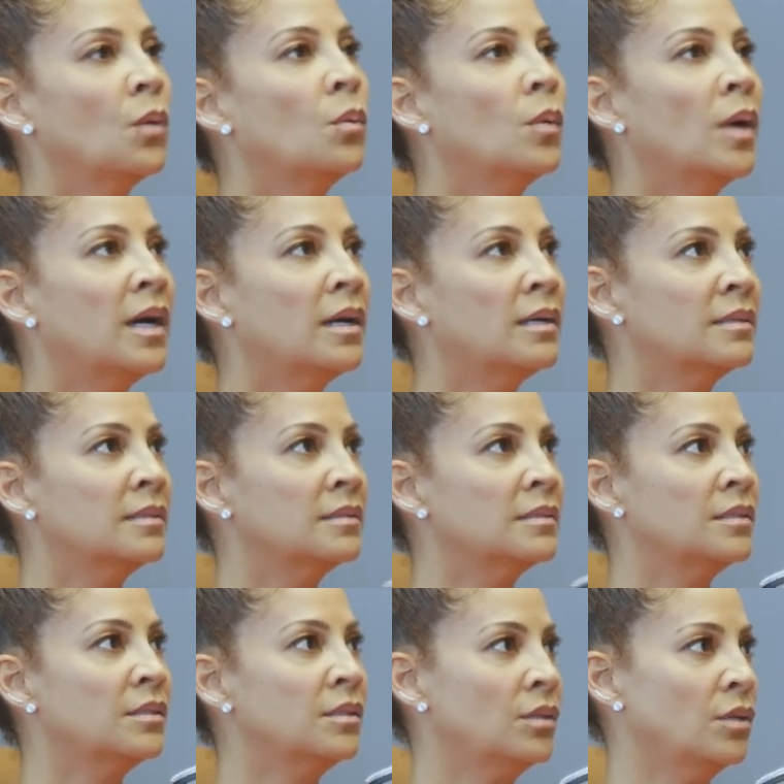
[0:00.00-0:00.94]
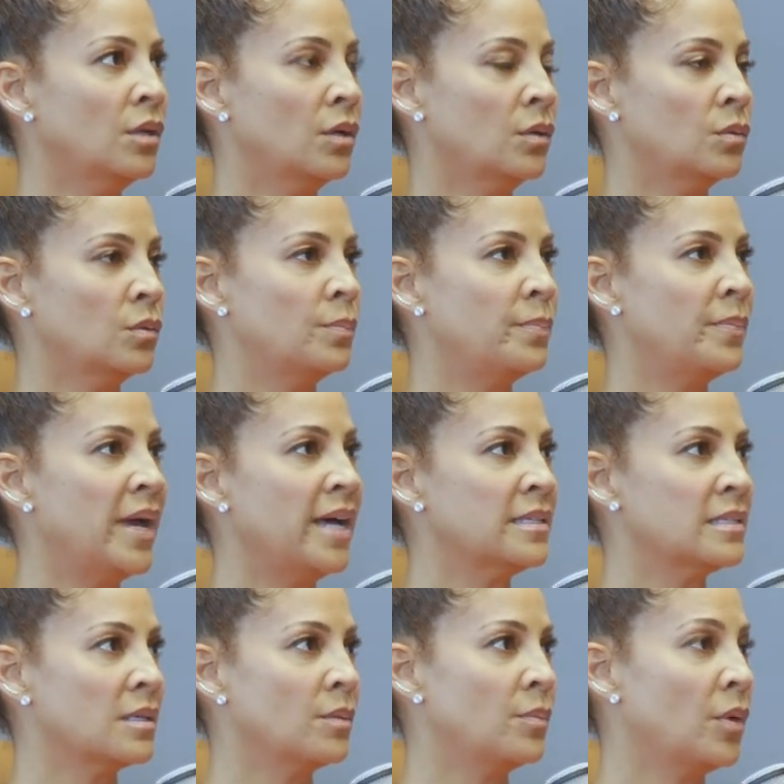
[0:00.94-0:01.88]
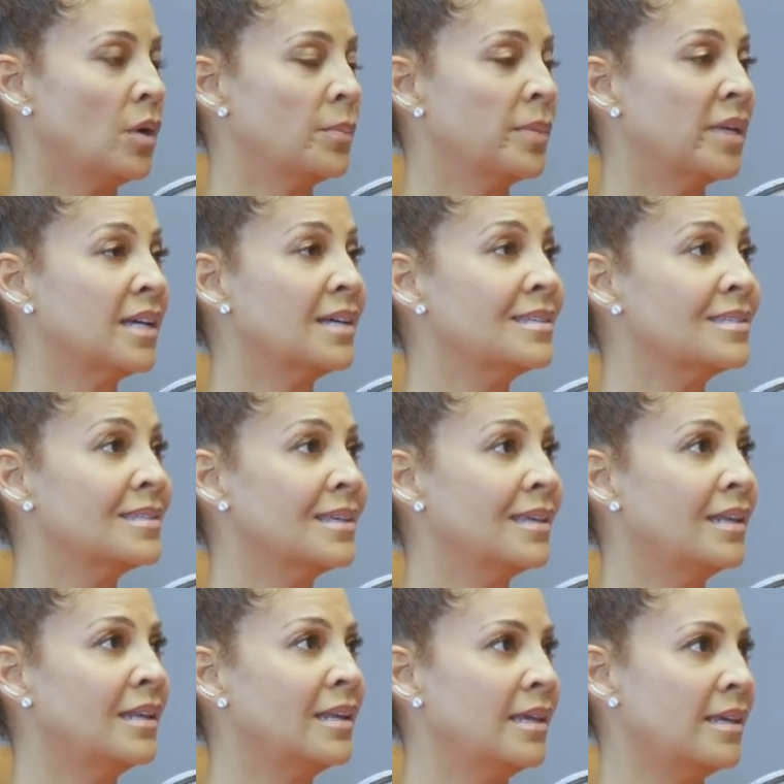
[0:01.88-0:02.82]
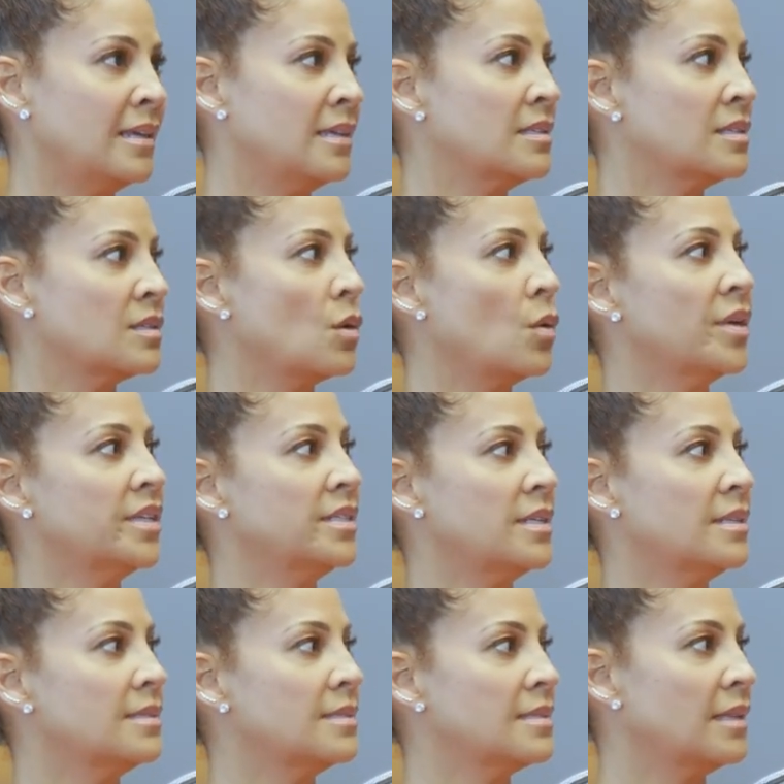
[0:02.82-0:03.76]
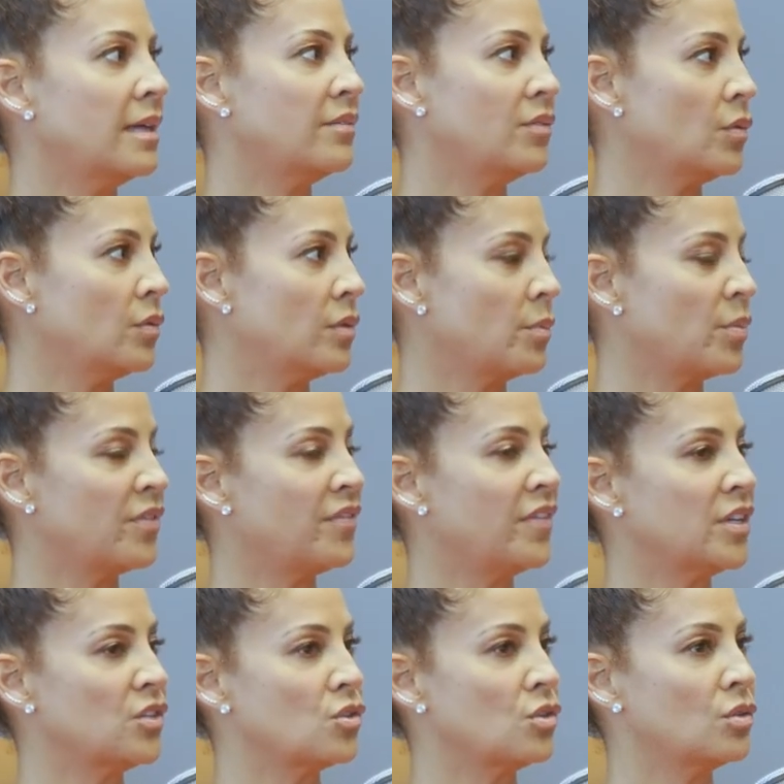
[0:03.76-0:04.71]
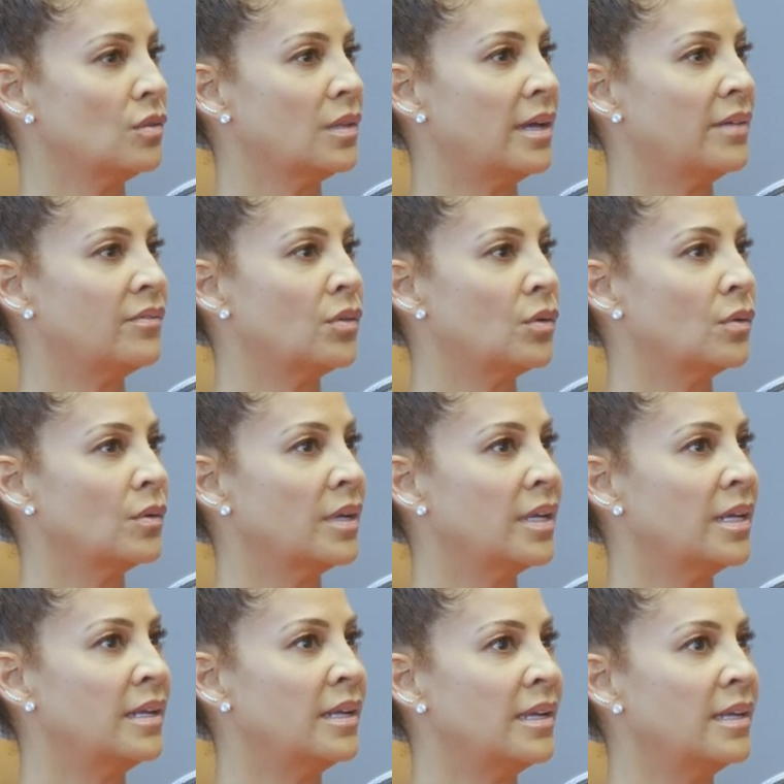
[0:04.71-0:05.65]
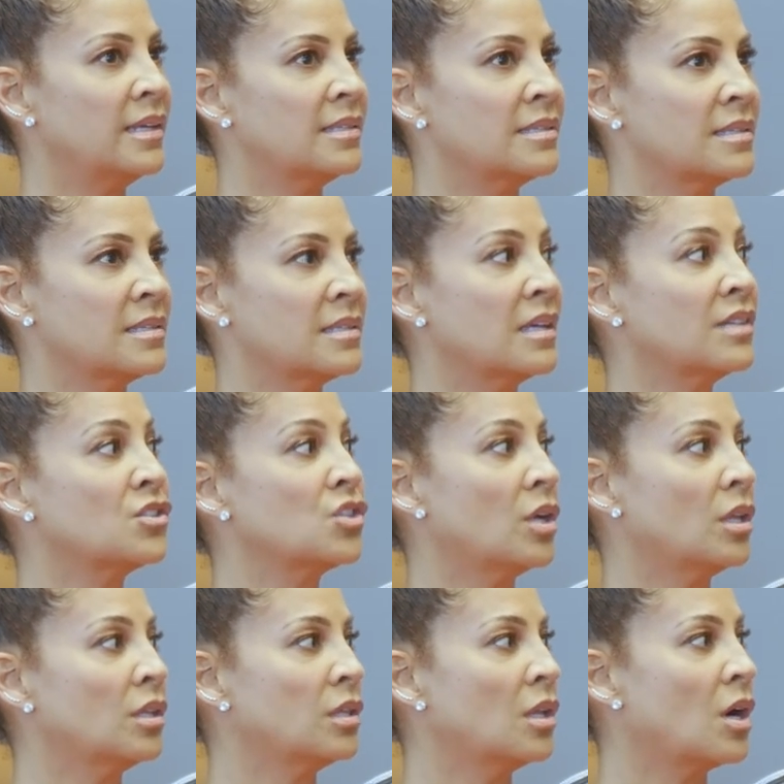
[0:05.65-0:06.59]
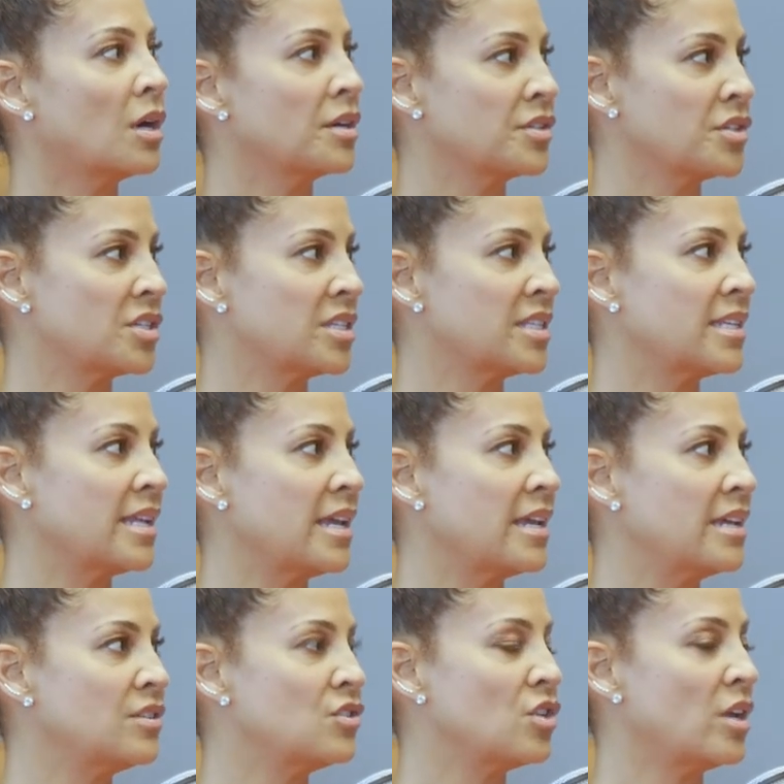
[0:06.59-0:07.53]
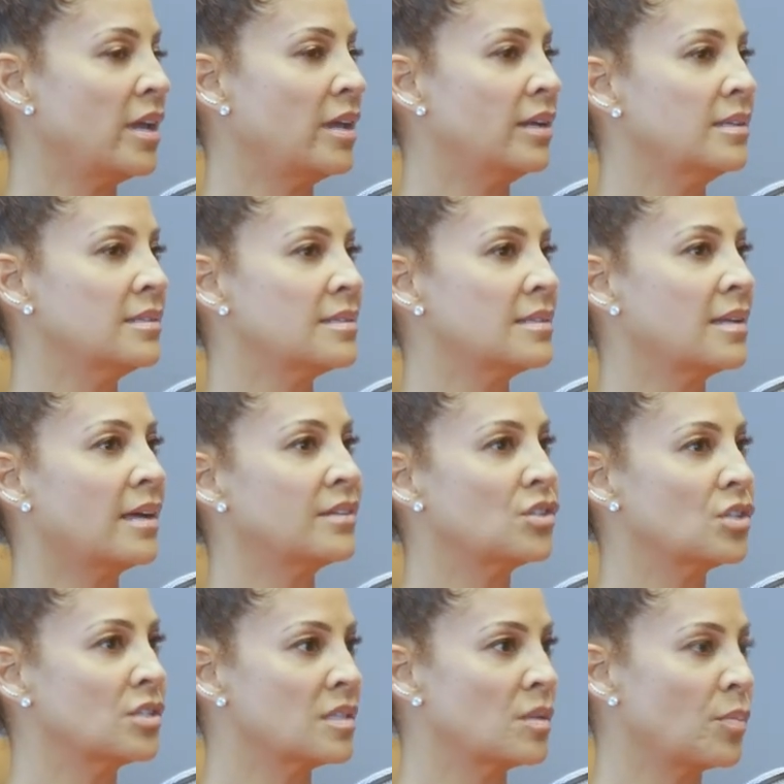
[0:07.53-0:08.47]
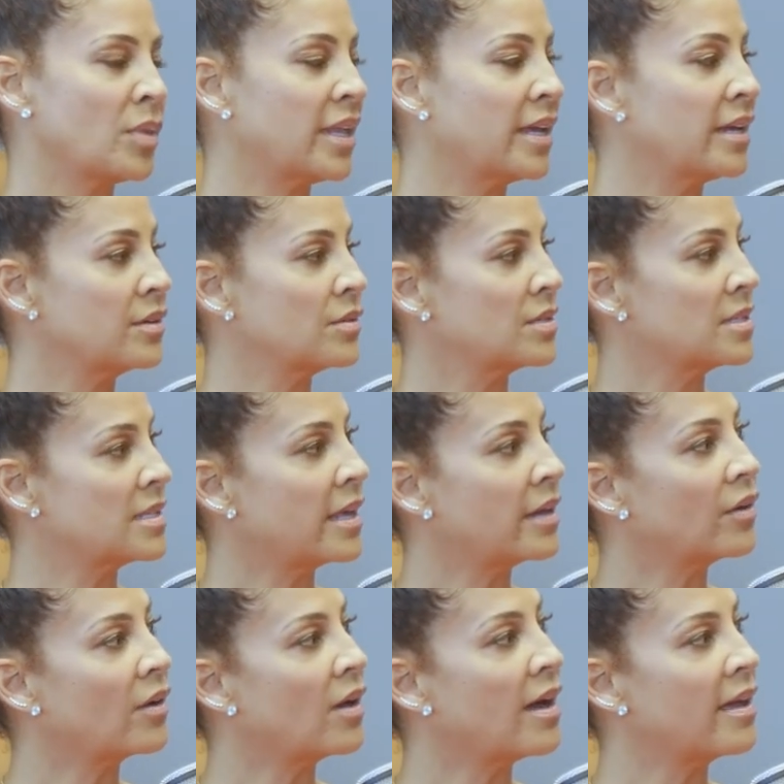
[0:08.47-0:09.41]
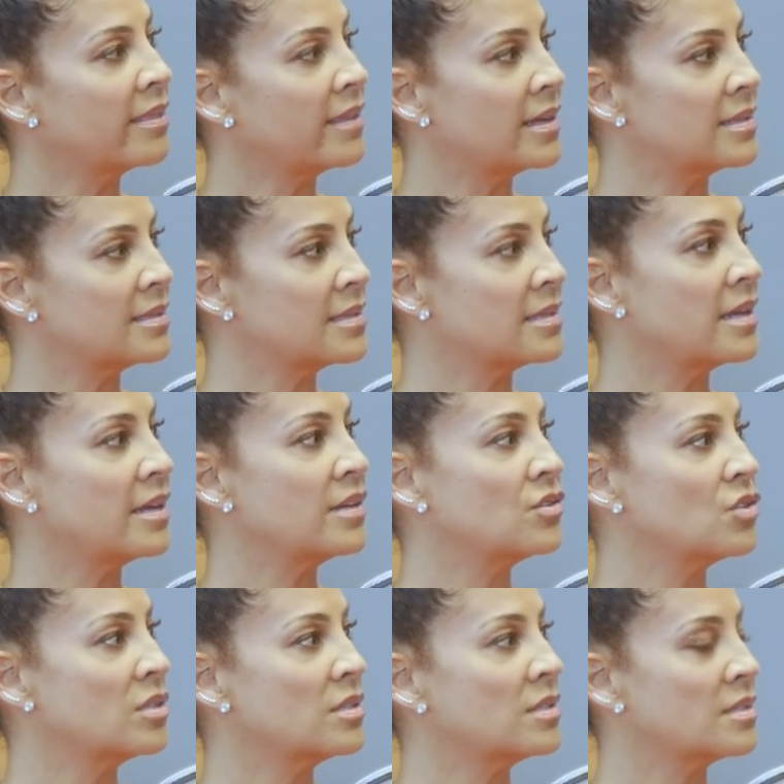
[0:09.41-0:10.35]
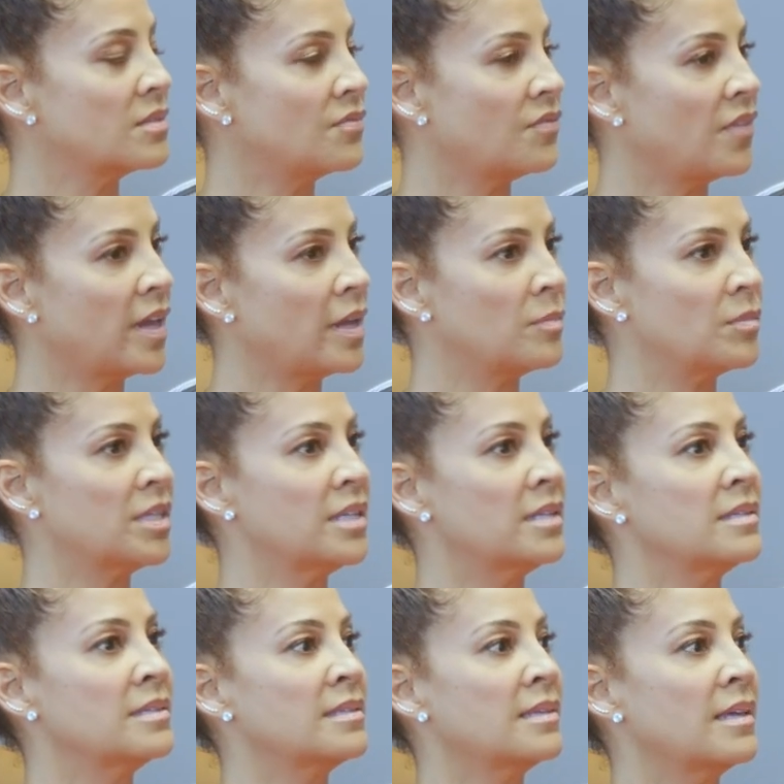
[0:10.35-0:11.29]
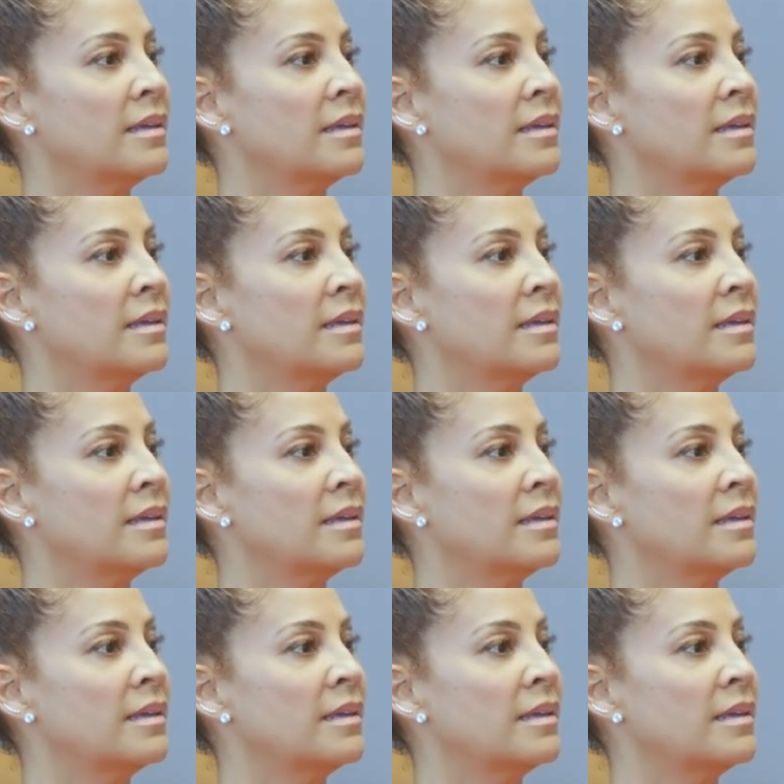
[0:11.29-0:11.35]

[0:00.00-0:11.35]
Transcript: Well, you know, basketball, because it is going to this level, the professional level, it is such a large stage, and it's not just the players that are on that stage, it's families.